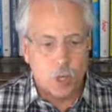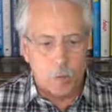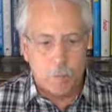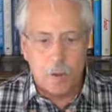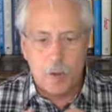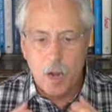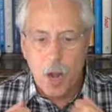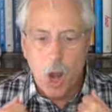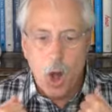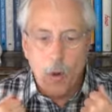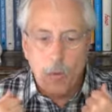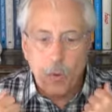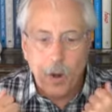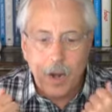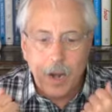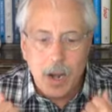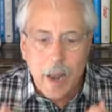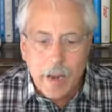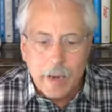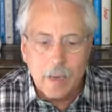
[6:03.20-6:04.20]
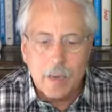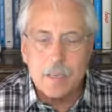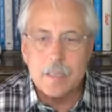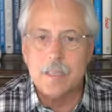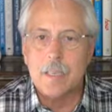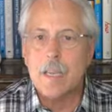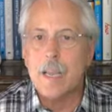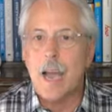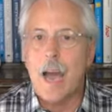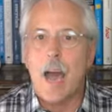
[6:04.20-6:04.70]
to be
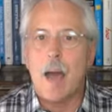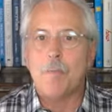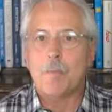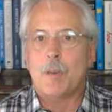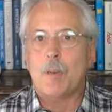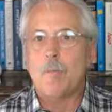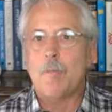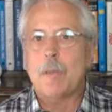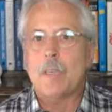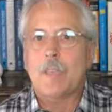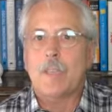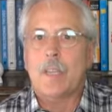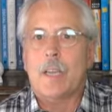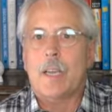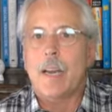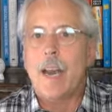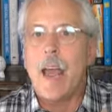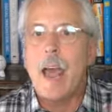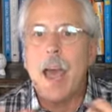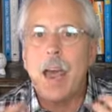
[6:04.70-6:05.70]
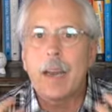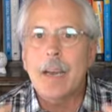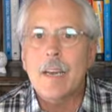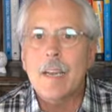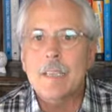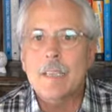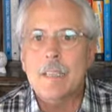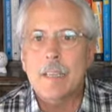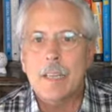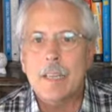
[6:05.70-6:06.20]
relentlessly optimistic and
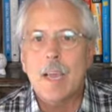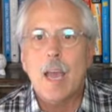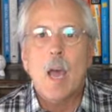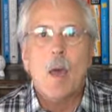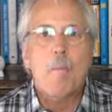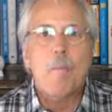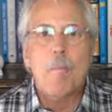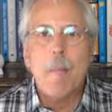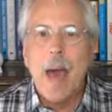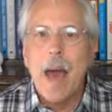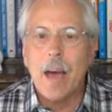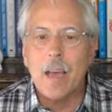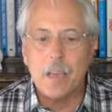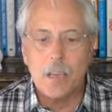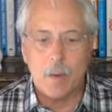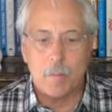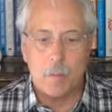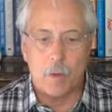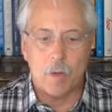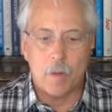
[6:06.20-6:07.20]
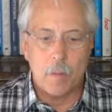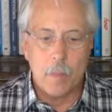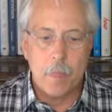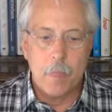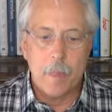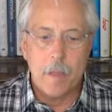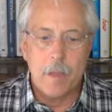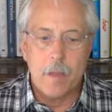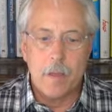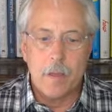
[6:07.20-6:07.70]
endlessly malleable.
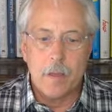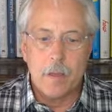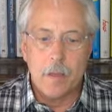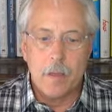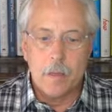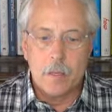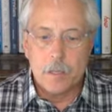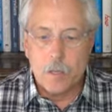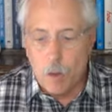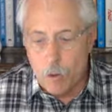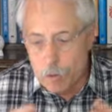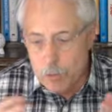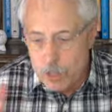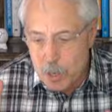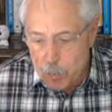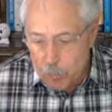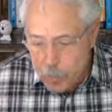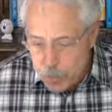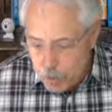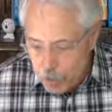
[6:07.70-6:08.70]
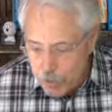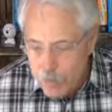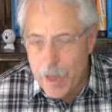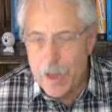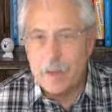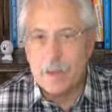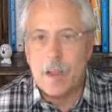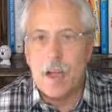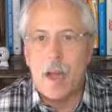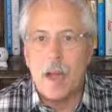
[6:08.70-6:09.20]
So to build
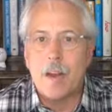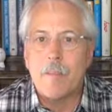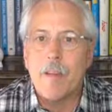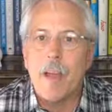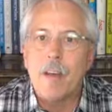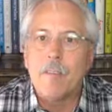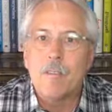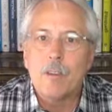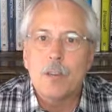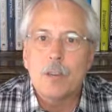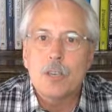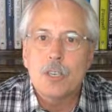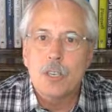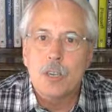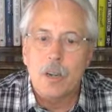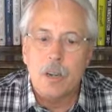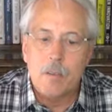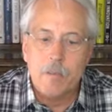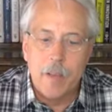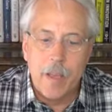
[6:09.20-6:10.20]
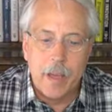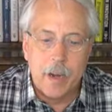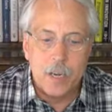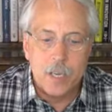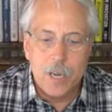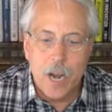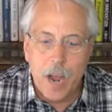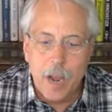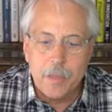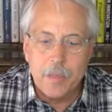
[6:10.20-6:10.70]
that kind of evolutionary
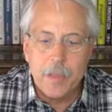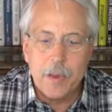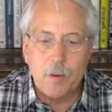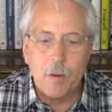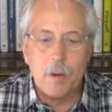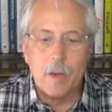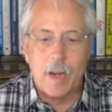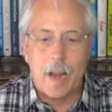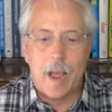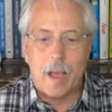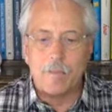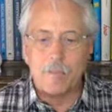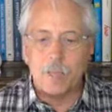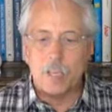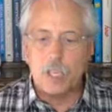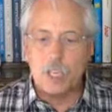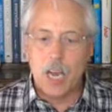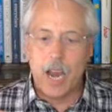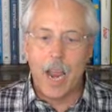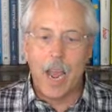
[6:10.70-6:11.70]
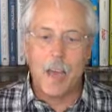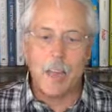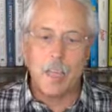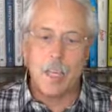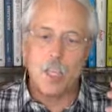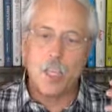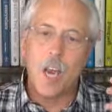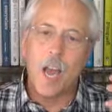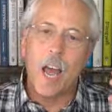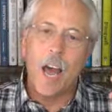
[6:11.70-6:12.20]
advantage, I think we're going to have to
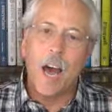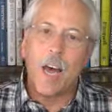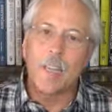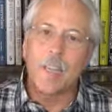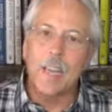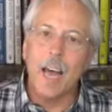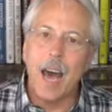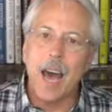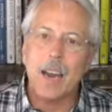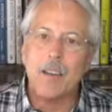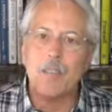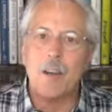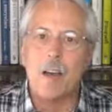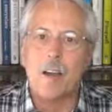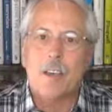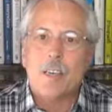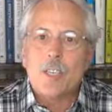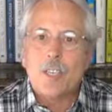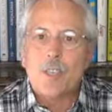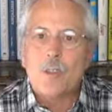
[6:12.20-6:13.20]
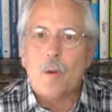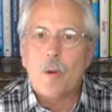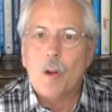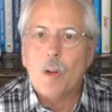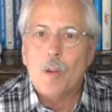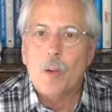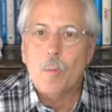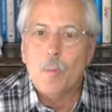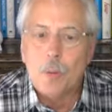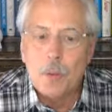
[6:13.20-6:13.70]
challenge a lot of our
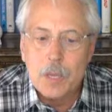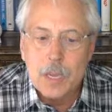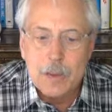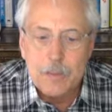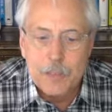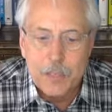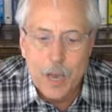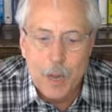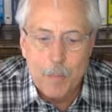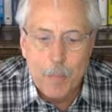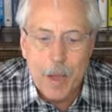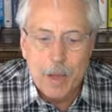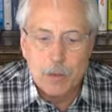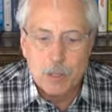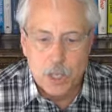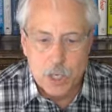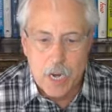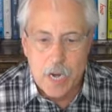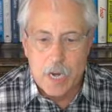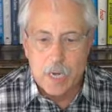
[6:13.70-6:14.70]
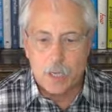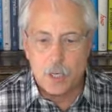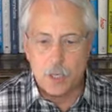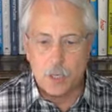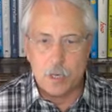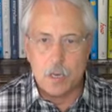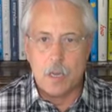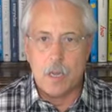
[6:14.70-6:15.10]
historical beliefs about change.